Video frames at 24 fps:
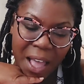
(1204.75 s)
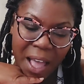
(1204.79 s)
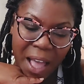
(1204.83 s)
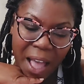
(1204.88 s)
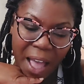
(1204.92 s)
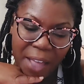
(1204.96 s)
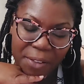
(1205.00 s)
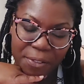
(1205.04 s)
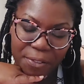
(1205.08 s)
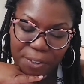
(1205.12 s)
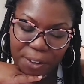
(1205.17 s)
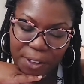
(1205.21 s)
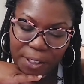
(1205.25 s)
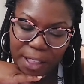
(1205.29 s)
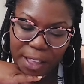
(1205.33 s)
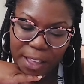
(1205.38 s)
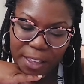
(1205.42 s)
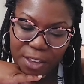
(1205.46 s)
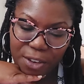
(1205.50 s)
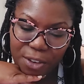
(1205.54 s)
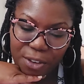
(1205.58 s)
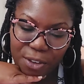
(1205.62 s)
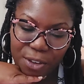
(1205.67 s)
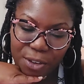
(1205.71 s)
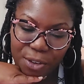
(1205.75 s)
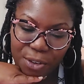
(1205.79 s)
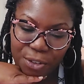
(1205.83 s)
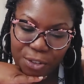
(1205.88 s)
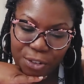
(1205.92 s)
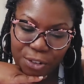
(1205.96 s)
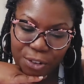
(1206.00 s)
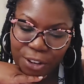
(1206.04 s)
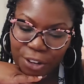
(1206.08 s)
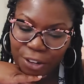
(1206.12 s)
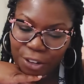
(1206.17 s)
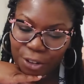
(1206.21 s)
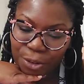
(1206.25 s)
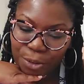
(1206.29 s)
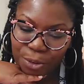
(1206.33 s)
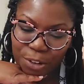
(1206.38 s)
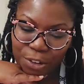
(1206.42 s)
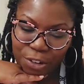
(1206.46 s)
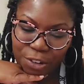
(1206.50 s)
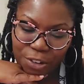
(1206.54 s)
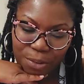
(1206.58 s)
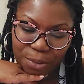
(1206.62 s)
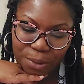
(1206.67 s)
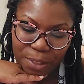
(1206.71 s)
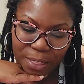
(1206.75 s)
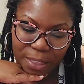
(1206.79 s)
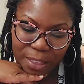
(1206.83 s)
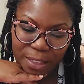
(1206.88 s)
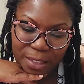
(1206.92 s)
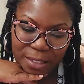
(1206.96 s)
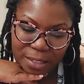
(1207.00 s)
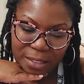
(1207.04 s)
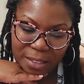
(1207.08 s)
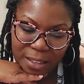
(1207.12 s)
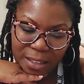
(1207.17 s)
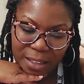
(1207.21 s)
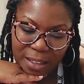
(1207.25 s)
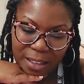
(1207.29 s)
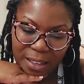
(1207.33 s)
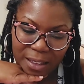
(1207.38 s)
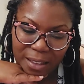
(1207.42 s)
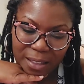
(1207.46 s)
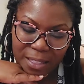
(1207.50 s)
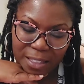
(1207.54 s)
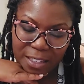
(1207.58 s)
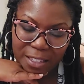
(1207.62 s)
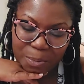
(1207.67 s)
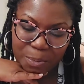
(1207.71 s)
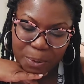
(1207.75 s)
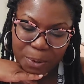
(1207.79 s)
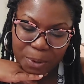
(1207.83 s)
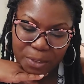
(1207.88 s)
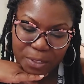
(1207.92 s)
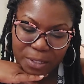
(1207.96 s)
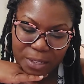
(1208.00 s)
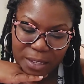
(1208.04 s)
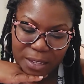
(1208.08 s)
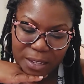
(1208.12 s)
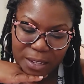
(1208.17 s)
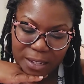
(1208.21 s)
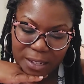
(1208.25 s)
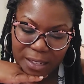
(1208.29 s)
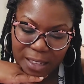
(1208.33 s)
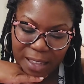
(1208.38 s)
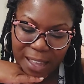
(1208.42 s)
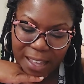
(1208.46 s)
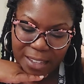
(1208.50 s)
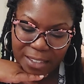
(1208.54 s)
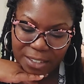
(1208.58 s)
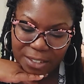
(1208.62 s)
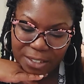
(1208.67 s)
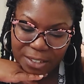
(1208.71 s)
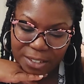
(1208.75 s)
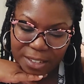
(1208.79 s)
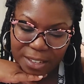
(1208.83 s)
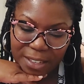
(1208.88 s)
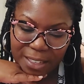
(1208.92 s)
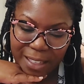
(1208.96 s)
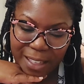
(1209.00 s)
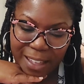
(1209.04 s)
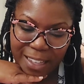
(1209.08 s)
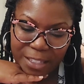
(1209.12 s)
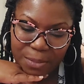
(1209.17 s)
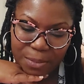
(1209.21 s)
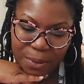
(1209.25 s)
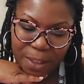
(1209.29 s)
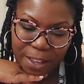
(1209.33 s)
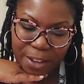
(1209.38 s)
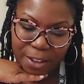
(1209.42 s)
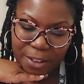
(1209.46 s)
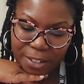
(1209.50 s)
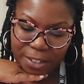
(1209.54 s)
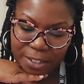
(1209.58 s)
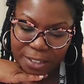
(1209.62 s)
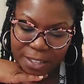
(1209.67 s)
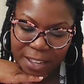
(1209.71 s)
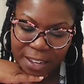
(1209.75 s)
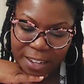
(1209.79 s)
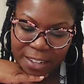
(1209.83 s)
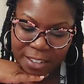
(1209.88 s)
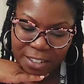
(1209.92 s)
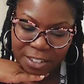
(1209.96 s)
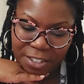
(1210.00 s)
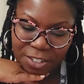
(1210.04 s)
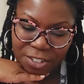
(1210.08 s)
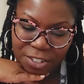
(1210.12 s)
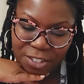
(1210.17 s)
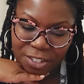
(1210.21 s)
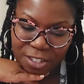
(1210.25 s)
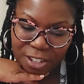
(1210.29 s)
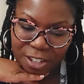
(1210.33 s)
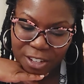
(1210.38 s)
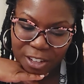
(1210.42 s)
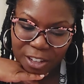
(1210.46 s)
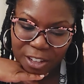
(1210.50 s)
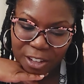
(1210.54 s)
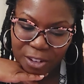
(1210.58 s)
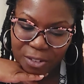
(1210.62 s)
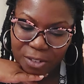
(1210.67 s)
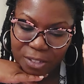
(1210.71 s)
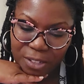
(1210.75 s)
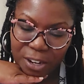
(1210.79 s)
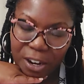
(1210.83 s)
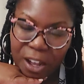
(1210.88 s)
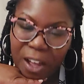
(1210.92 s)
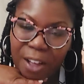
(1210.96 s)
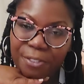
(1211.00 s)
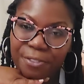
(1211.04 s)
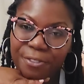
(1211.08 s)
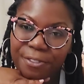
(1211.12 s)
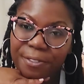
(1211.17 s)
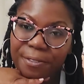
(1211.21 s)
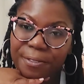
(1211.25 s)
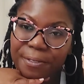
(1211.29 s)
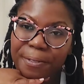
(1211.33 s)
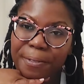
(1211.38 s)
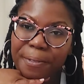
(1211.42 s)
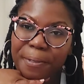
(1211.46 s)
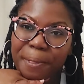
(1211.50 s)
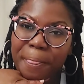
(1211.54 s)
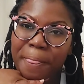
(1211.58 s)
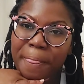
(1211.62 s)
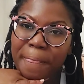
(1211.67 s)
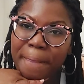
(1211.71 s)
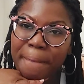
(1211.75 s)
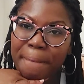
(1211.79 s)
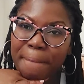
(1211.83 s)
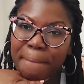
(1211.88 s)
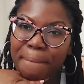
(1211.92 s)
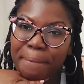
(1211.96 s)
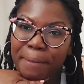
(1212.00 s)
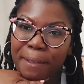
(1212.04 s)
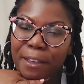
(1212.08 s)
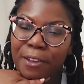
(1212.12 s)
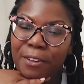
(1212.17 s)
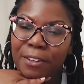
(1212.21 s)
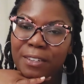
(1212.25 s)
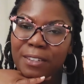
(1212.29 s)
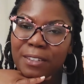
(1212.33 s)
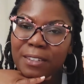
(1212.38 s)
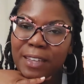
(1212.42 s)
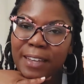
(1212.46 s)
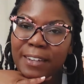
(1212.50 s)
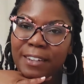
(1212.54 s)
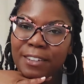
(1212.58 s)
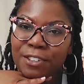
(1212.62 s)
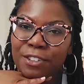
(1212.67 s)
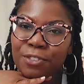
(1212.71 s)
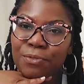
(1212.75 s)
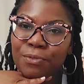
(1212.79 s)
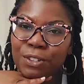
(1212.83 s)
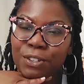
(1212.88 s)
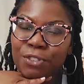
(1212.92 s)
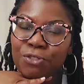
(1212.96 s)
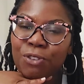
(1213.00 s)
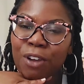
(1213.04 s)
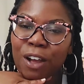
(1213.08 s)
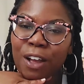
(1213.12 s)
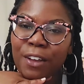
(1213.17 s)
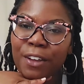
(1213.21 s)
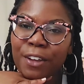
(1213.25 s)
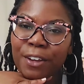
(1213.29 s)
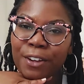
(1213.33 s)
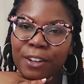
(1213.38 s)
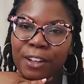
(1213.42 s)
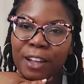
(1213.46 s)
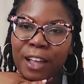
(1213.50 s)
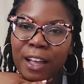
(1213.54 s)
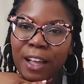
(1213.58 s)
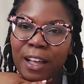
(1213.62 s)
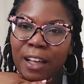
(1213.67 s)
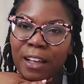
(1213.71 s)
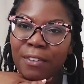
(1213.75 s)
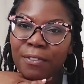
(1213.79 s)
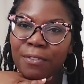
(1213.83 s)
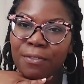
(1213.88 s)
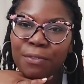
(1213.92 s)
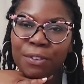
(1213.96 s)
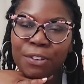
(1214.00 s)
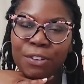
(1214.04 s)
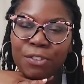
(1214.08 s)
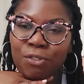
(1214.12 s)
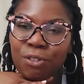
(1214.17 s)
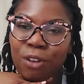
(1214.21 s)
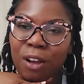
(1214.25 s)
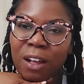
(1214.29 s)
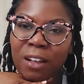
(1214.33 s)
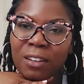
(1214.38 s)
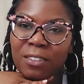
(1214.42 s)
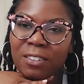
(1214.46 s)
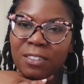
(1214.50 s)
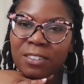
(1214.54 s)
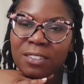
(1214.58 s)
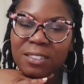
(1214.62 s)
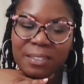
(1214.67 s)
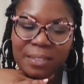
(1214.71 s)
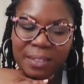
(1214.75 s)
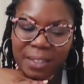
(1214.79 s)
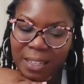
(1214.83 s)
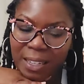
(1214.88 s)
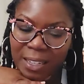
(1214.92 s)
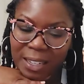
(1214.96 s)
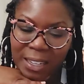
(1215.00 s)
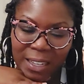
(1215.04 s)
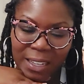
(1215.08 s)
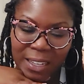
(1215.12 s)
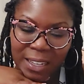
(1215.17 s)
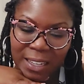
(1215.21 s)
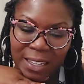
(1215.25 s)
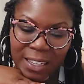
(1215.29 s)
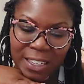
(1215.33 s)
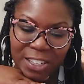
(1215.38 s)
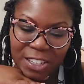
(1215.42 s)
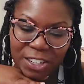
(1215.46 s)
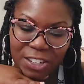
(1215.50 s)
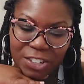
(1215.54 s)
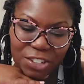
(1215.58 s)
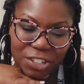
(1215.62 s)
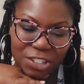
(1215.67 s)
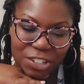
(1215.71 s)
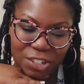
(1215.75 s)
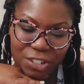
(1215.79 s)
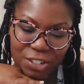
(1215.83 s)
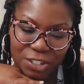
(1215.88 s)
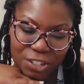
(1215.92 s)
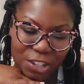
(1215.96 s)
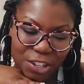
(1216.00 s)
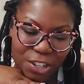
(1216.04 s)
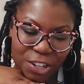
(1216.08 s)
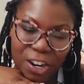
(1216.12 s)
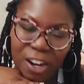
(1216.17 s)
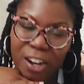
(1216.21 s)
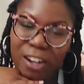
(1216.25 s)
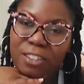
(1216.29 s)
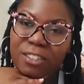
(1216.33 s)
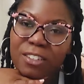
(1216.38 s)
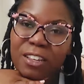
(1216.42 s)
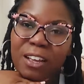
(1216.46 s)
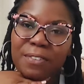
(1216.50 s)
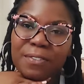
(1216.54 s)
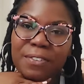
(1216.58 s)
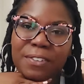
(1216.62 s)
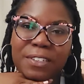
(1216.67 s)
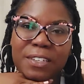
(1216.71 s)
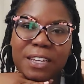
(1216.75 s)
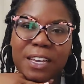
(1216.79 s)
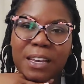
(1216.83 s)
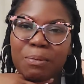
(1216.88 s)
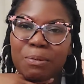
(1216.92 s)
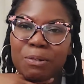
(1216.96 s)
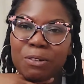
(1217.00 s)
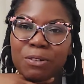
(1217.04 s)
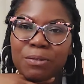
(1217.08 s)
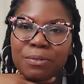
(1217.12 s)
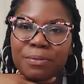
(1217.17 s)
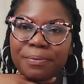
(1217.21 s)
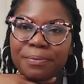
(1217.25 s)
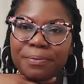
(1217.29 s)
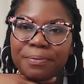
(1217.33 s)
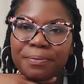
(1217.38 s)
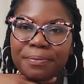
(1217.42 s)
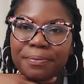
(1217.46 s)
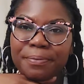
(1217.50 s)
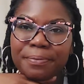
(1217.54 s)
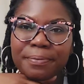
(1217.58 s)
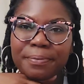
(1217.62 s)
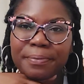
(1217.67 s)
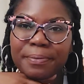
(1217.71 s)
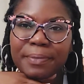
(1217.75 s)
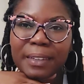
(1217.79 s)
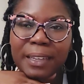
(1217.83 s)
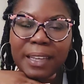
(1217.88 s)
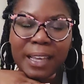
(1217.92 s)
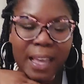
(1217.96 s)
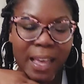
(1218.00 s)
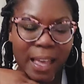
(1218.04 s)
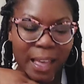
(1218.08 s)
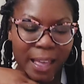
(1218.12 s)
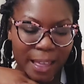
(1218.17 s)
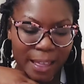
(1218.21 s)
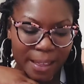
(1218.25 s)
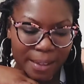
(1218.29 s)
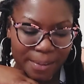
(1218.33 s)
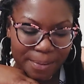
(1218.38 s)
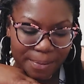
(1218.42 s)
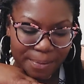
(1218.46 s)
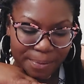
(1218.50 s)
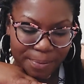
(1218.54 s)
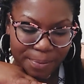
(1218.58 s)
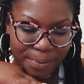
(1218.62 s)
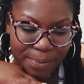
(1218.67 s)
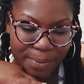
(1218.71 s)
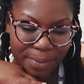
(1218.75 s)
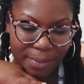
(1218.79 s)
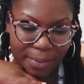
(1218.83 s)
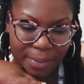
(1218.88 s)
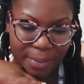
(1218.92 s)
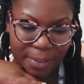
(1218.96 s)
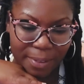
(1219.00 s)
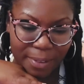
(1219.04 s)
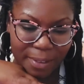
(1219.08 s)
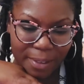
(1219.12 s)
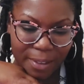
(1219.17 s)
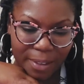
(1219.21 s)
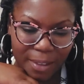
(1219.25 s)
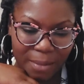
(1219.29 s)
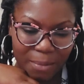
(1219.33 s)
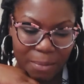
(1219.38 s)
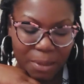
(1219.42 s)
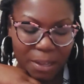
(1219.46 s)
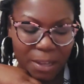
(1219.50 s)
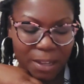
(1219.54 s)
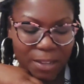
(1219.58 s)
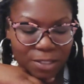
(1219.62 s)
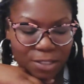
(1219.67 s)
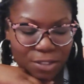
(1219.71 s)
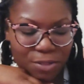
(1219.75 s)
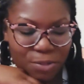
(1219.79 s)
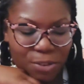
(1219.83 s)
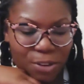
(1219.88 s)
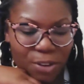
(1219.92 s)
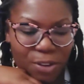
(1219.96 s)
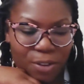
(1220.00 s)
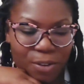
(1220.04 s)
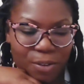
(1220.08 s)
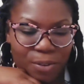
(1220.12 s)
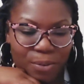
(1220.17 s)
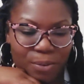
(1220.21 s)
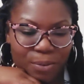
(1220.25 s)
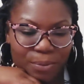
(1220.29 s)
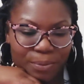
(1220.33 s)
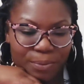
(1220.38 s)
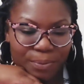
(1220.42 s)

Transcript: I feel like you used your intuition with this uh, this person, cancers, and that's why you decided to just close it off. You decided to withdraw your love, withdraw. Just you just took your cards off the table. Yeah. Because you know.